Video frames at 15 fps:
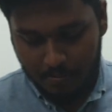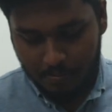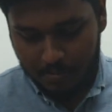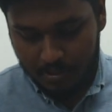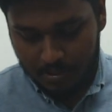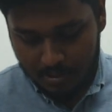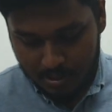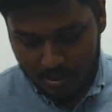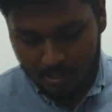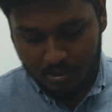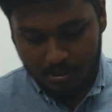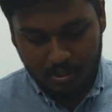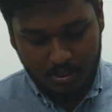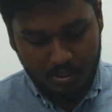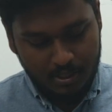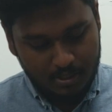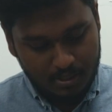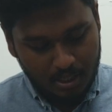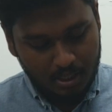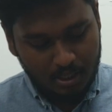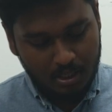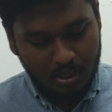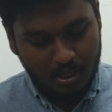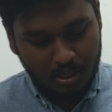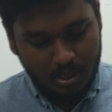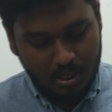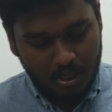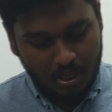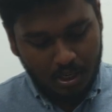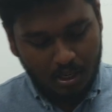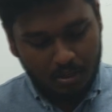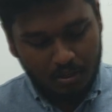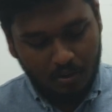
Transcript: person desert en